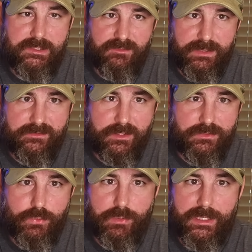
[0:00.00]
is because I
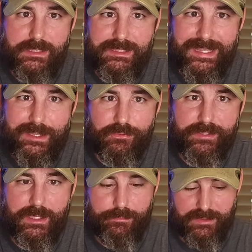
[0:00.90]
do like the
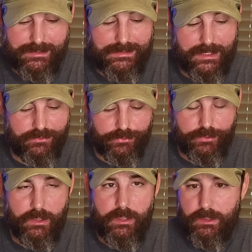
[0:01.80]
L-type connector.